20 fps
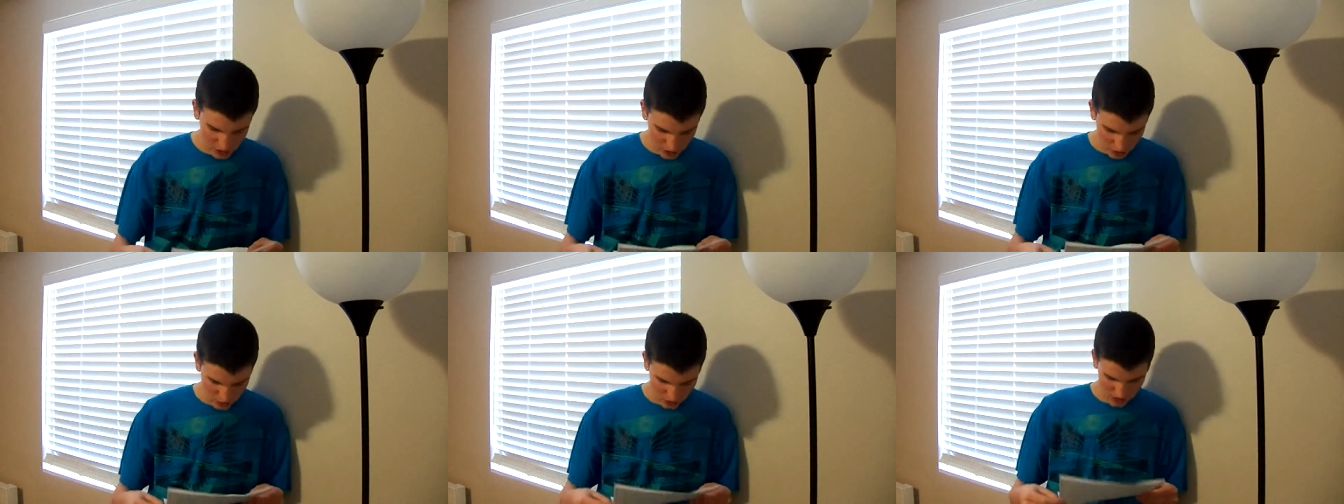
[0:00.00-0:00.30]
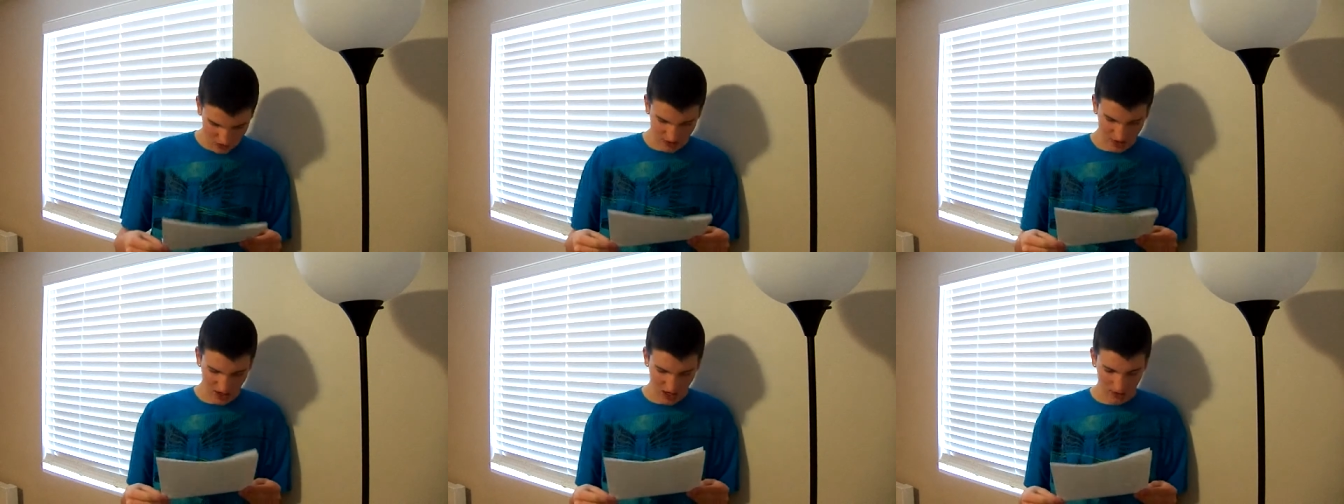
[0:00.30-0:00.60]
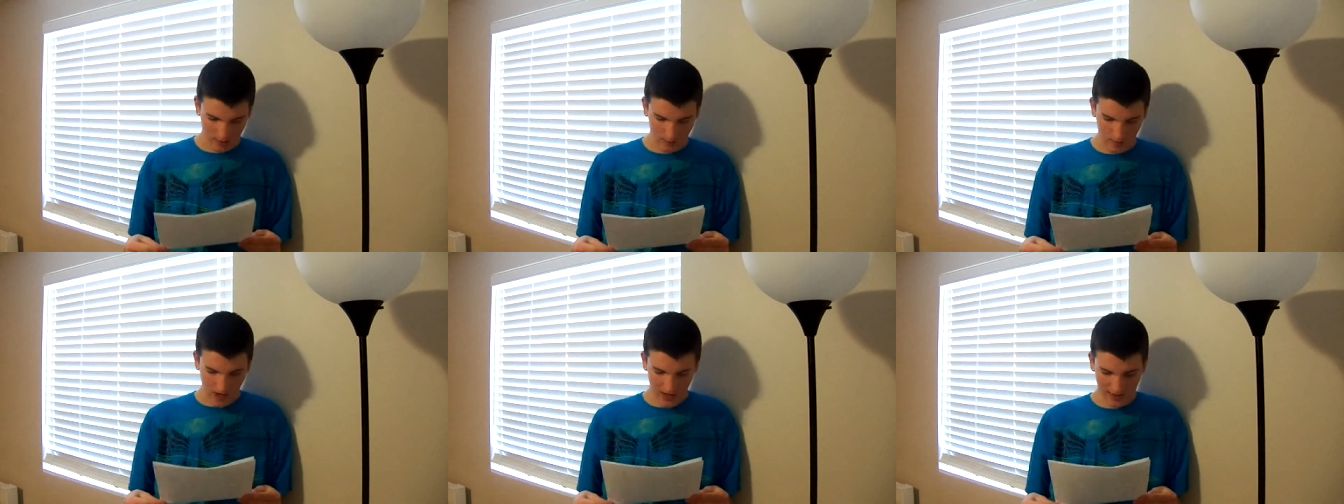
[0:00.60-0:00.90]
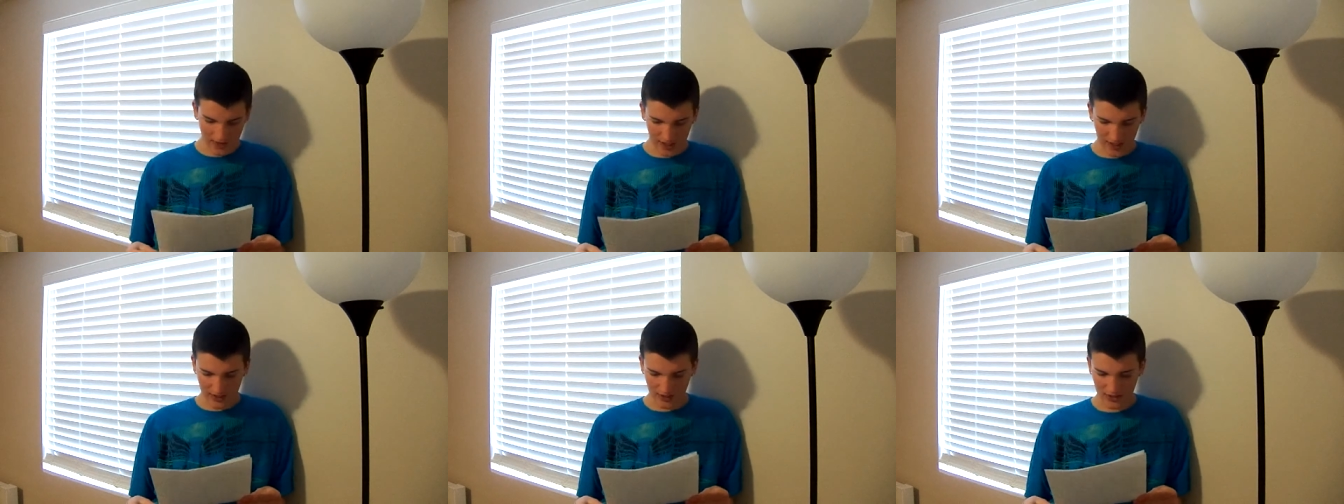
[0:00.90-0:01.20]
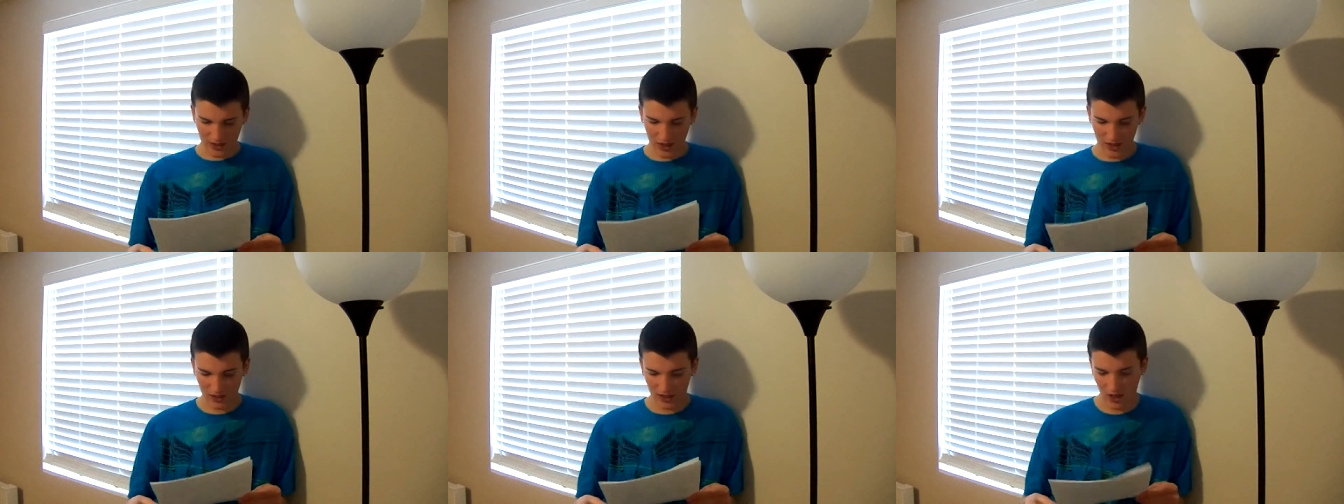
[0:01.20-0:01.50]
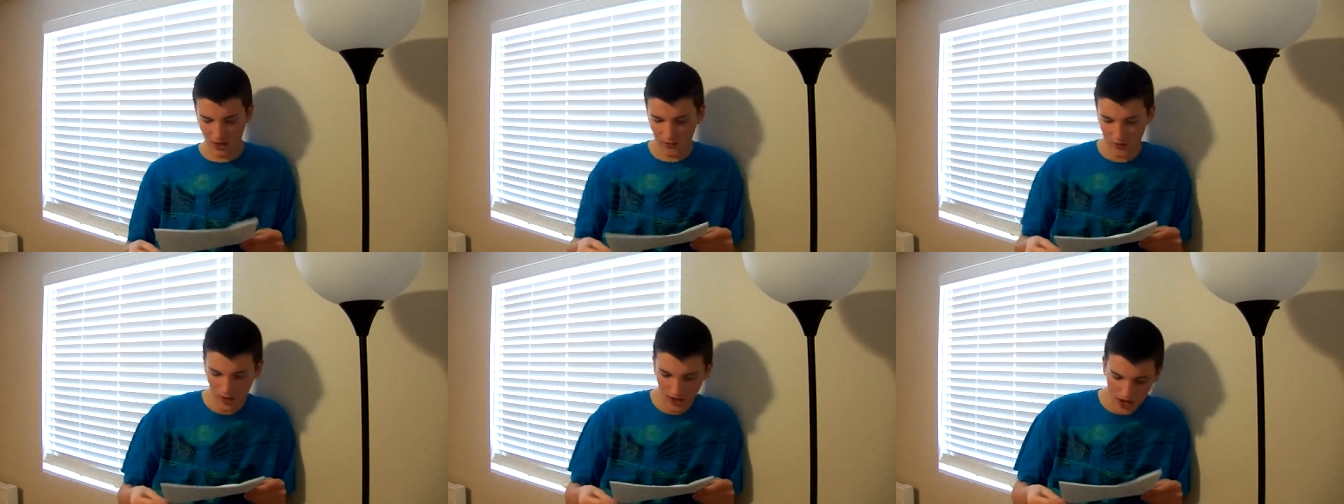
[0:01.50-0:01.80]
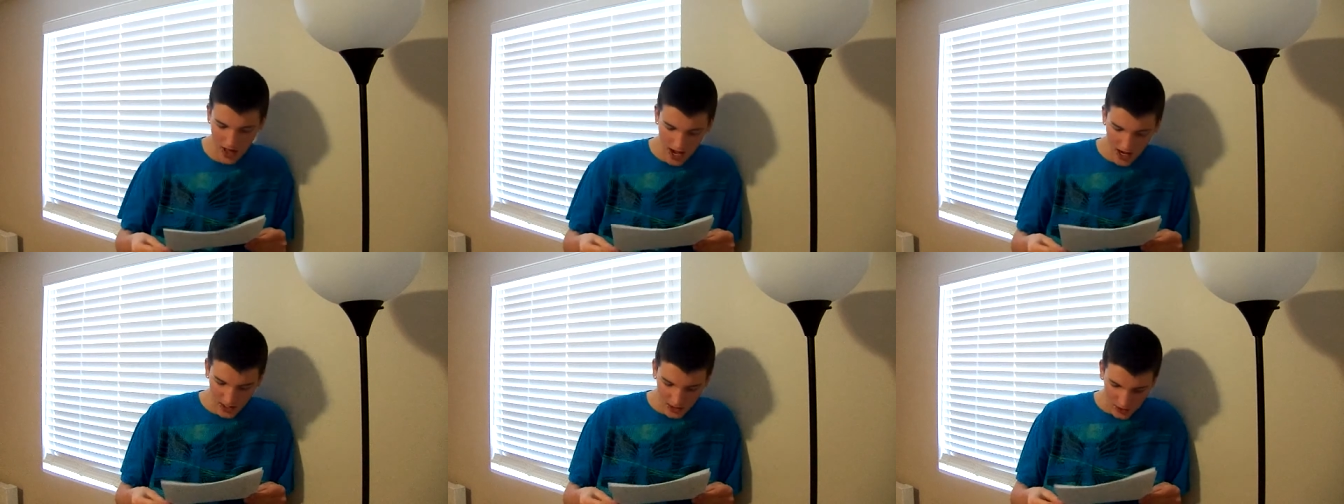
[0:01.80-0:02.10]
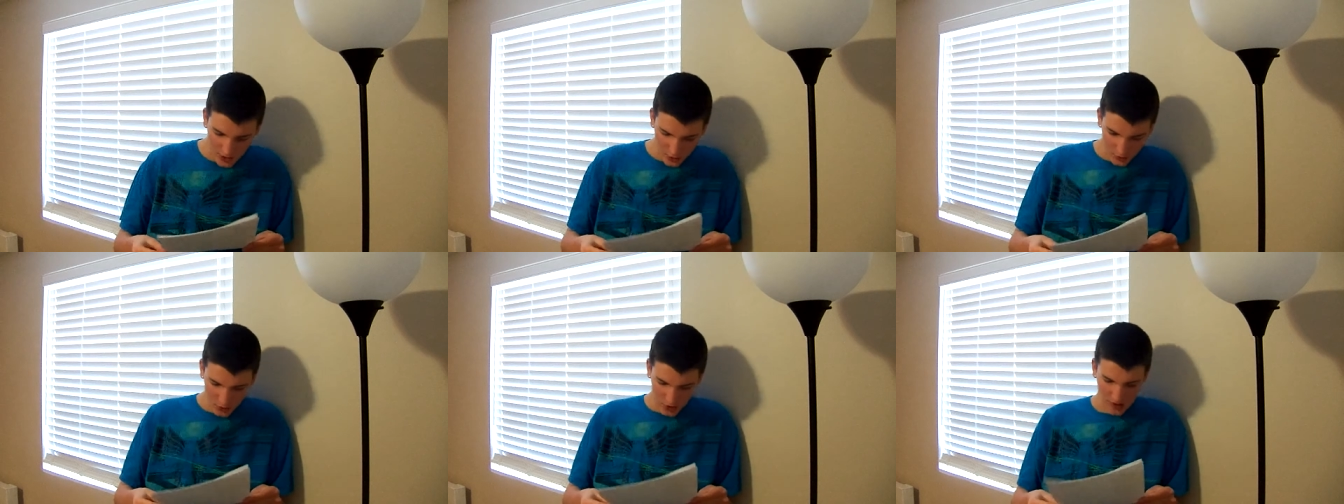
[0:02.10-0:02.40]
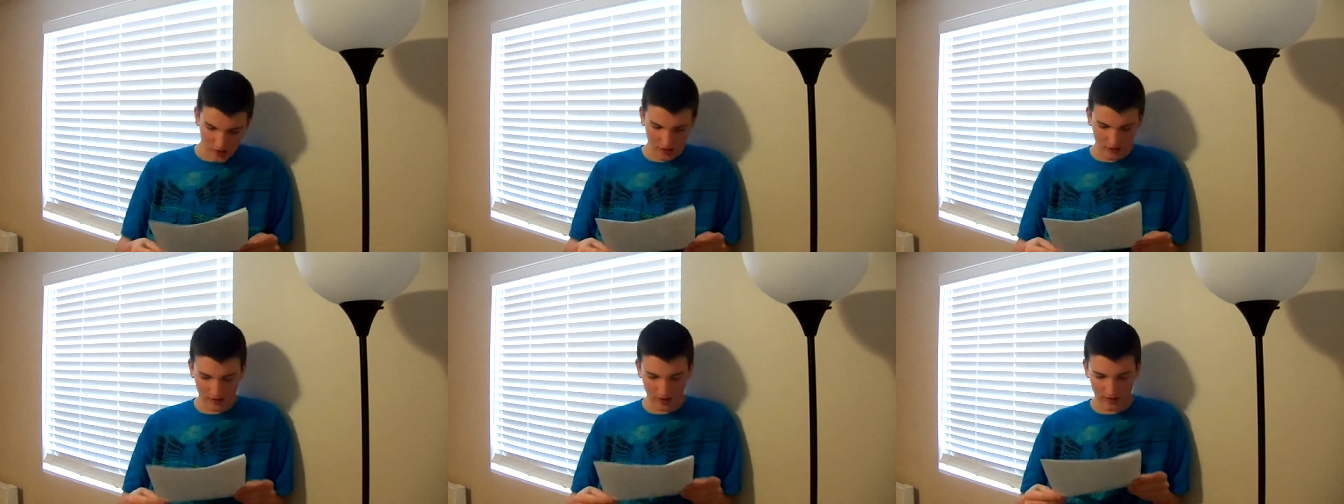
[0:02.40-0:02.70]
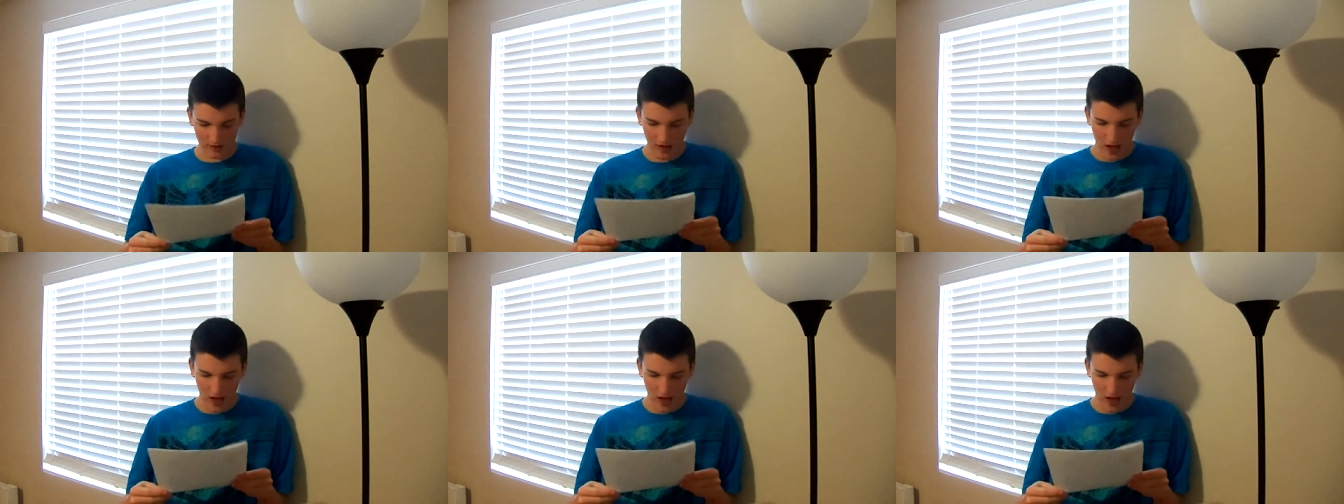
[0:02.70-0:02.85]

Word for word: You can suck my dick if you like the gist.